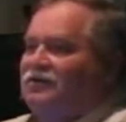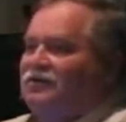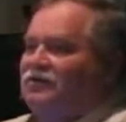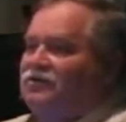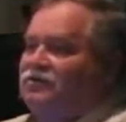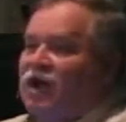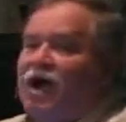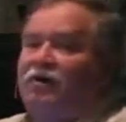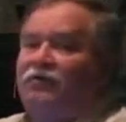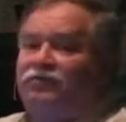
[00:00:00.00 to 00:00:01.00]
You'll
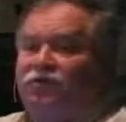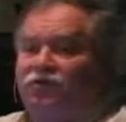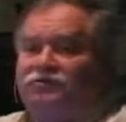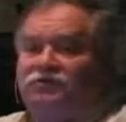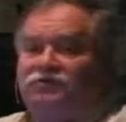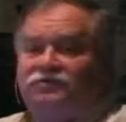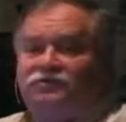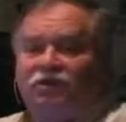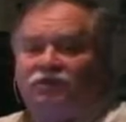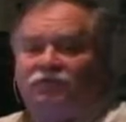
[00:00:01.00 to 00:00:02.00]
die of thirst if you
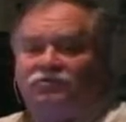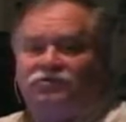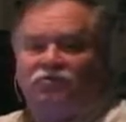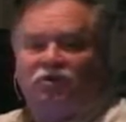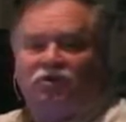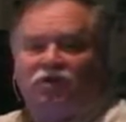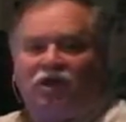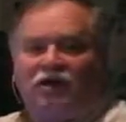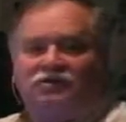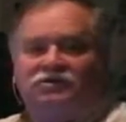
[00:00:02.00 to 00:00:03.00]
settle for something
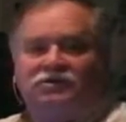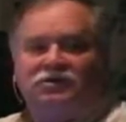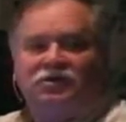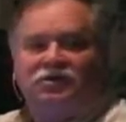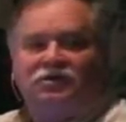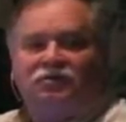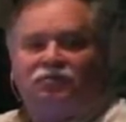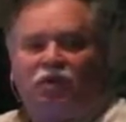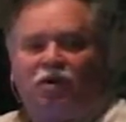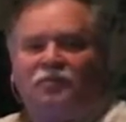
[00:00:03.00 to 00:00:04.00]
less. The
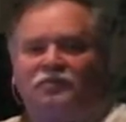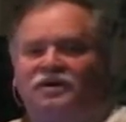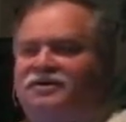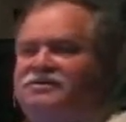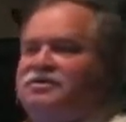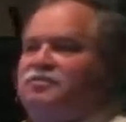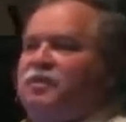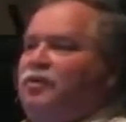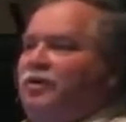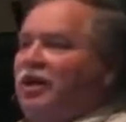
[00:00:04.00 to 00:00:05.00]
problem is, is we
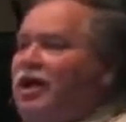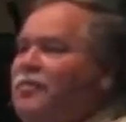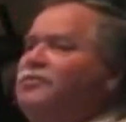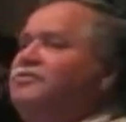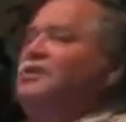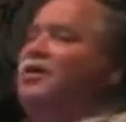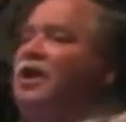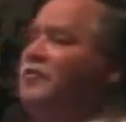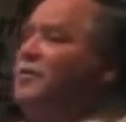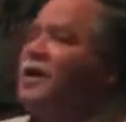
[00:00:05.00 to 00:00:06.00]
put labels on
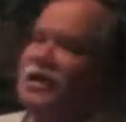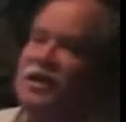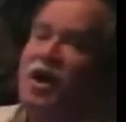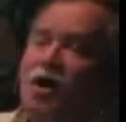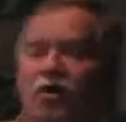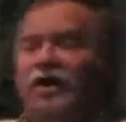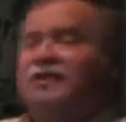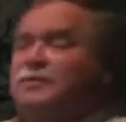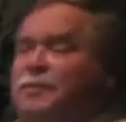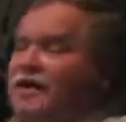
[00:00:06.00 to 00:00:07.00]
everybody. Oh,
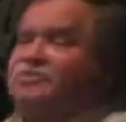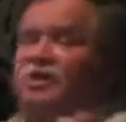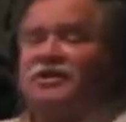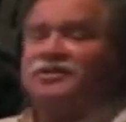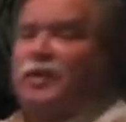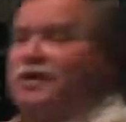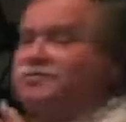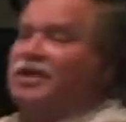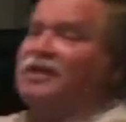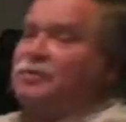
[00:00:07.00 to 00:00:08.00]
that's a pastor. That's a
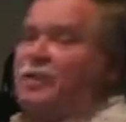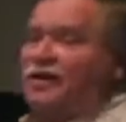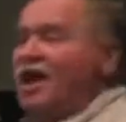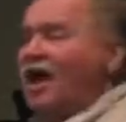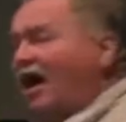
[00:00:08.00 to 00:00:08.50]
pastor. That's a pastor.